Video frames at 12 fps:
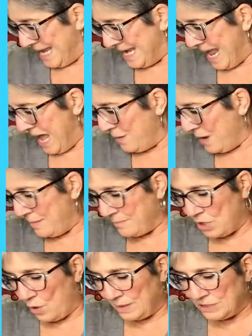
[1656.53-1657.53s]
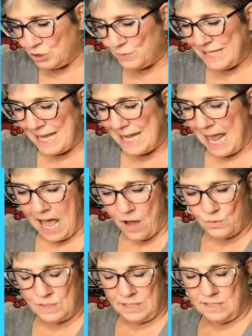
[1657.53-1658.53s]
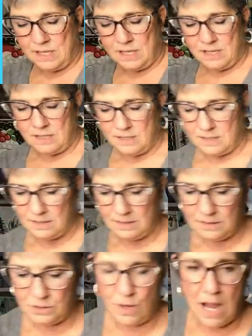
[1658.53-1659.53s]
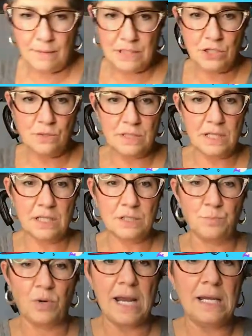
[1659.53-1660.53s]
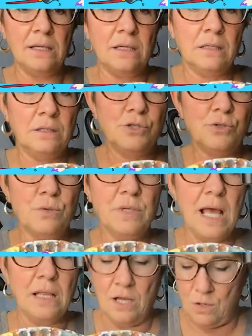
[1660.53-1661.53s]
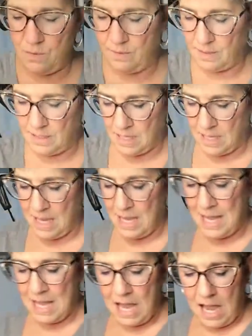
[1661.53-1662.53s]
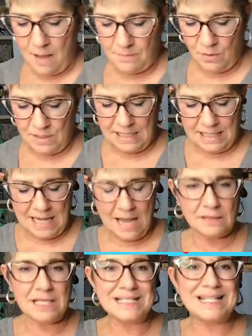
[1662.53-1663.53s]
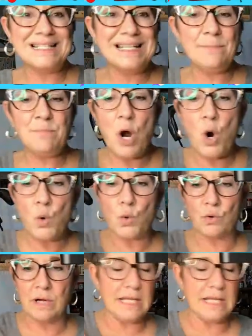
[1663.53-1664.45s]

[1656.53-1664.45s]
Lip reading: Now I'm going to get out. So I was using this bright true yellow. I'm going to get out this deep ochre